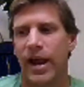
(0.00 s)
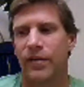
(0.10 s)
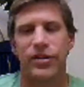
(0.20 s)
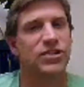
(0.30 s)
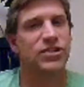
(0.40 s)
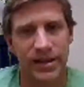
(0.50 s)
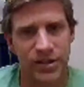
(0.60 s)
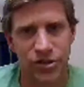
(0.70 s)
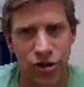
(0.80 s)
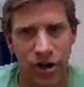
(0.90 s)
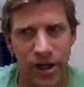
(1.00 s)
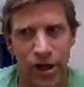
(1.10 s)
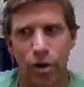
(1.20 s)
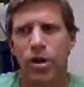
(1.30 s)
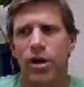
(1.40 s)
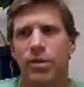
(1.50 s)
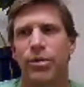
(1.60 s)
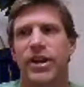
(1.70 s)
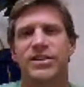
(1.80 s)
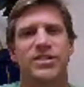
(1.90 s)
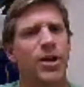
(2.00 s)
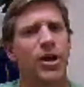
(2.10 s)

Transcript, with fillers: the sciences are trying to go, but in some